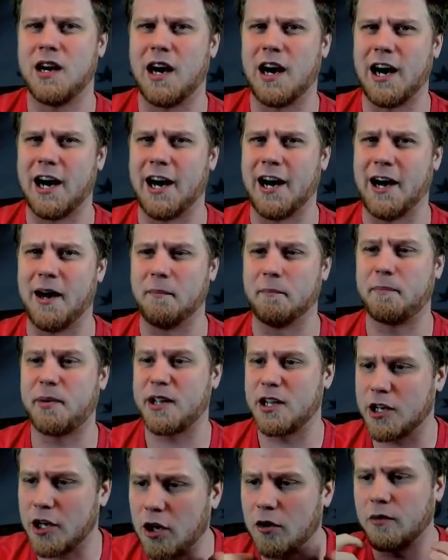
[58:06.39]
But,
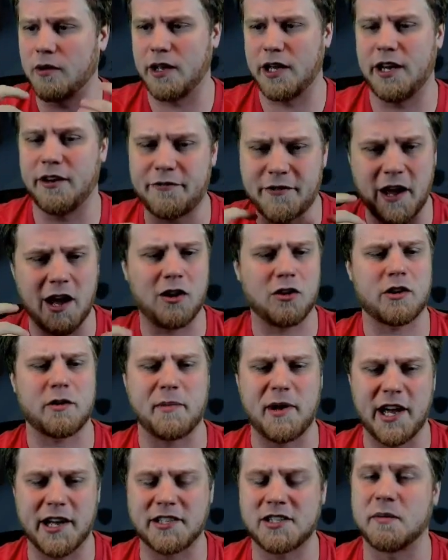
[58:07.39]
you know, if
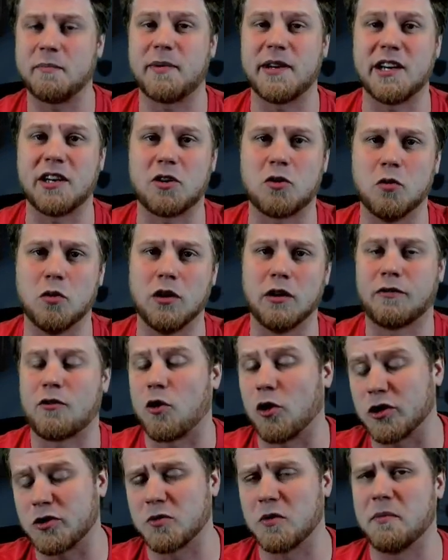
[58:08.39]
Alchemy ends up being cool, of
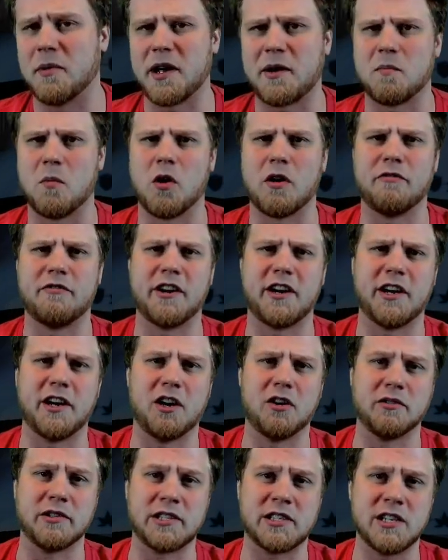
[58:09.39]
course, we'll make more
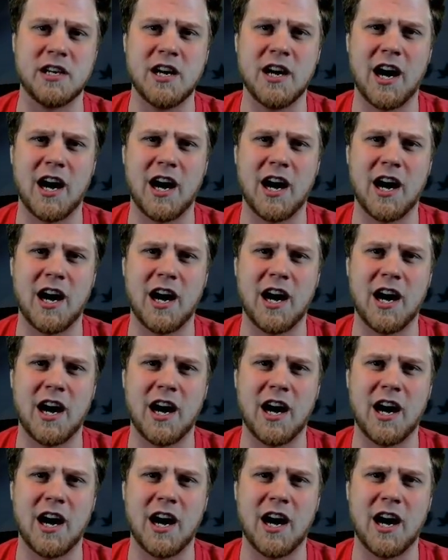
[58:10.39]
videos